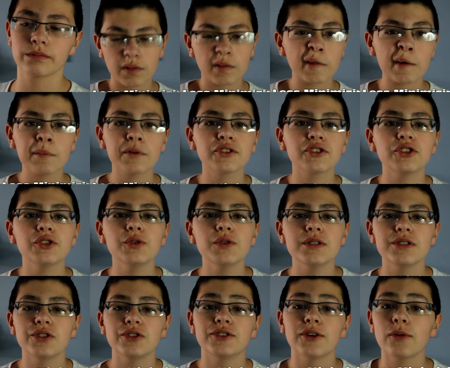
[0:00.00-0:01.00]
Number two
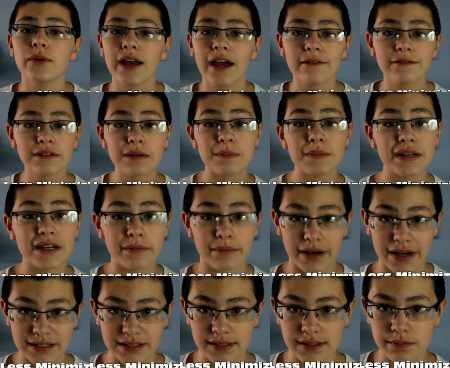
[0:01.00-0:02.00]
is you don't have to
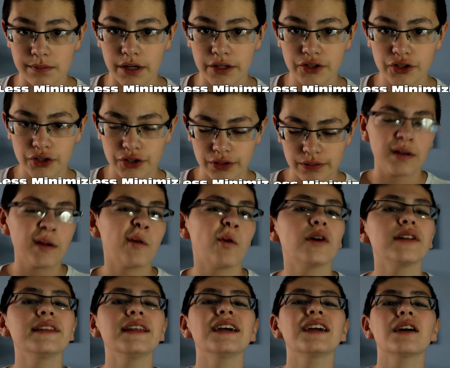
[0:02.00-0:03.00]
minimize as much.
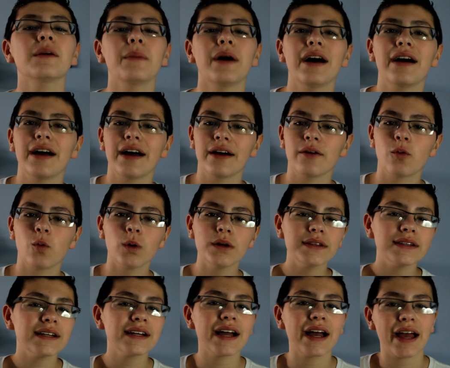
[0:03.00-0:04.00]
One thing
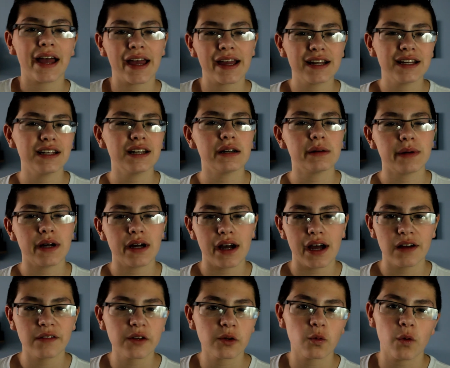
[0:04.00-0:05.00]
I hated about
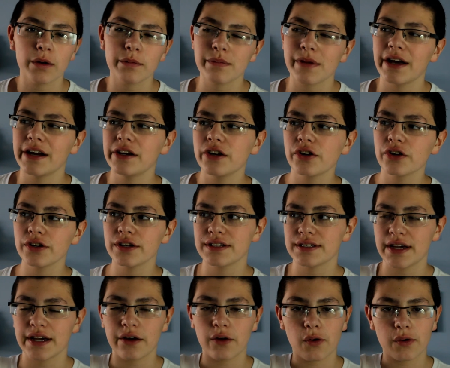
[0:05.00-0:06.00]
having one monitor is
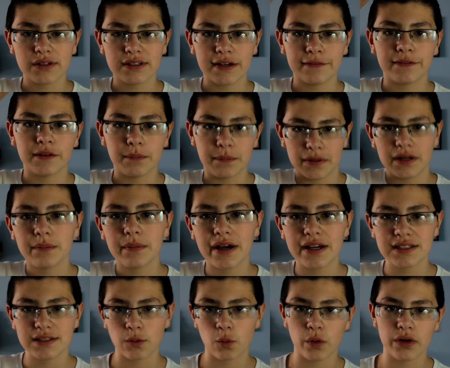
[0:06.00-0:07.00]
I always have to
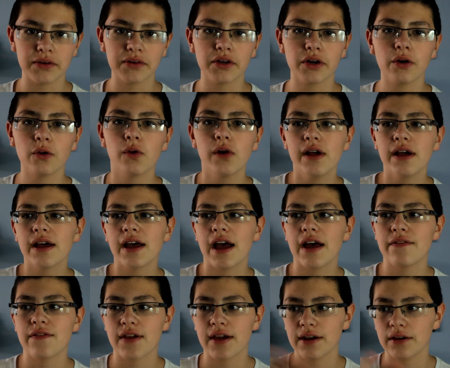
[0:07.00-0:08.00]
minimize a window
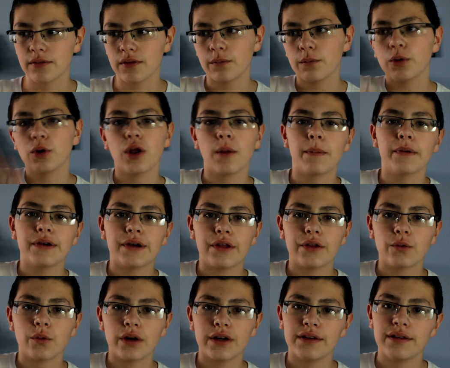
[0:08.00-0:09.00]
and then pull up another
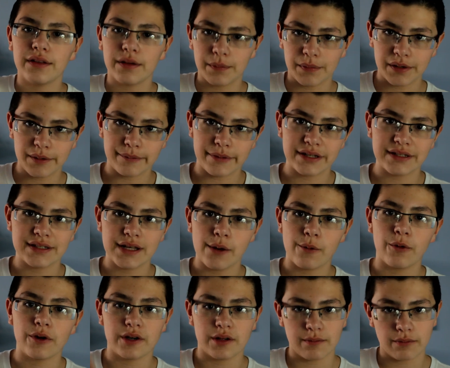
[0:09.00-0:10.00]
one and then minimize that
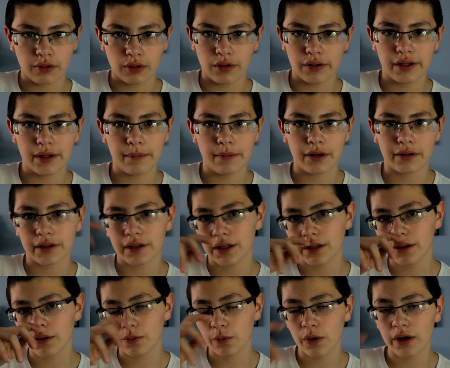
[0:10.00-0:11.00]
one and pull up the
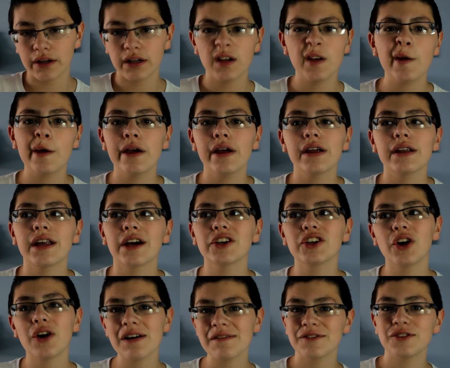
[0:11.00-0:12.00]
other one. Now you
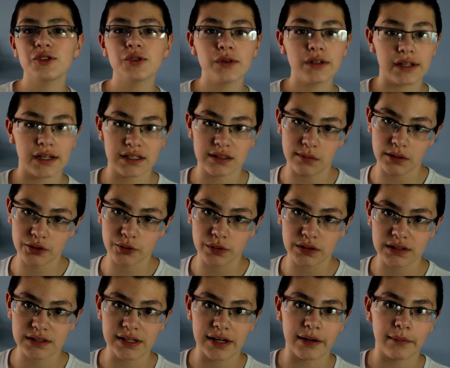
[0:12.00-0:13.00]
don't have to do that as much with the
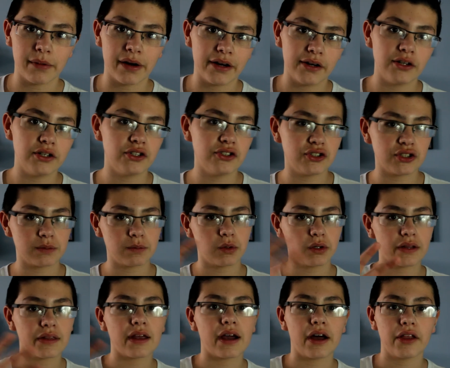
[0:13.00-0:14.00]
second monitor. You just
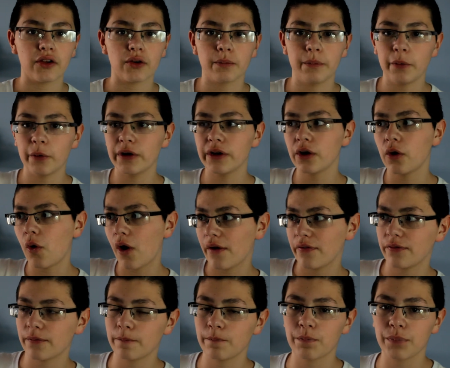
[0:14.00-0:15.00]
put the other window on
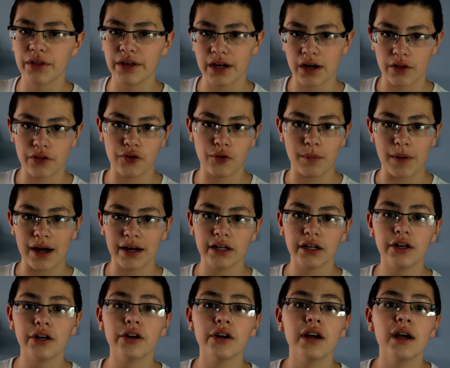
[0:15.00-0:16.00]
the other
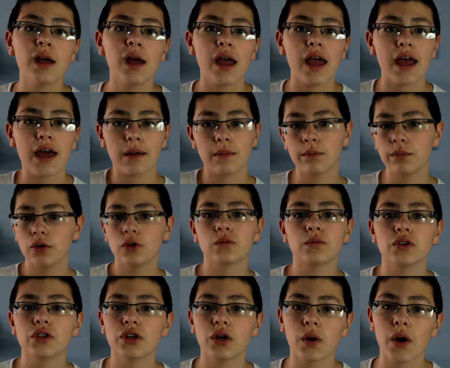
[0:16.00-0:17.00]
monitor and boom,
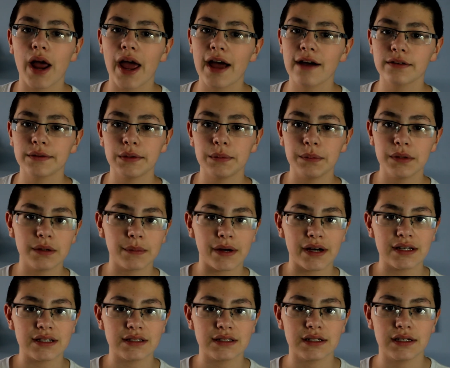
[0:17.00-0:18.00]
you don't have to
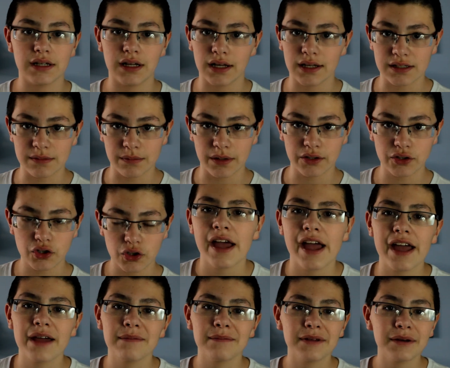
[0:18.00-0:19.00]
minimize it as much.
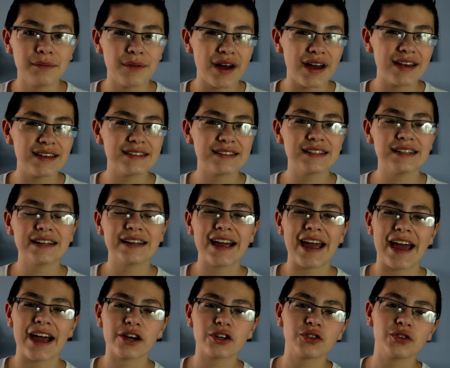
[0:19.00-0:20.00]
And minimizing
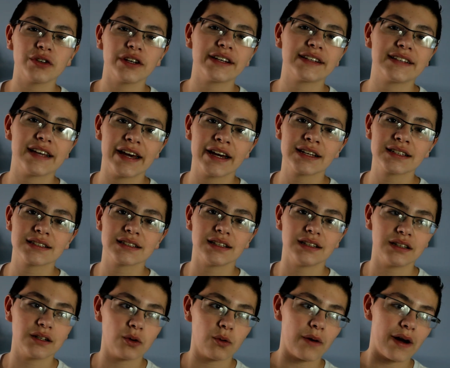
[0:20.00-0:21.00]
actually takes a
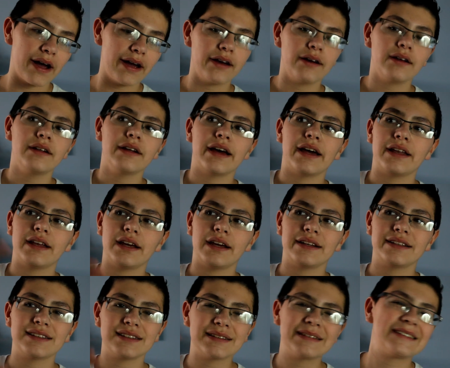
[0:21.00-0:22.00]
little while, and it
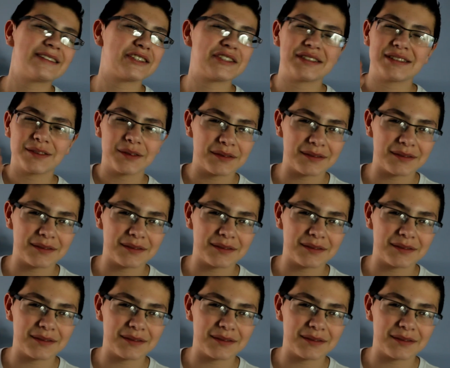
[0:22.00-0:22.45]
just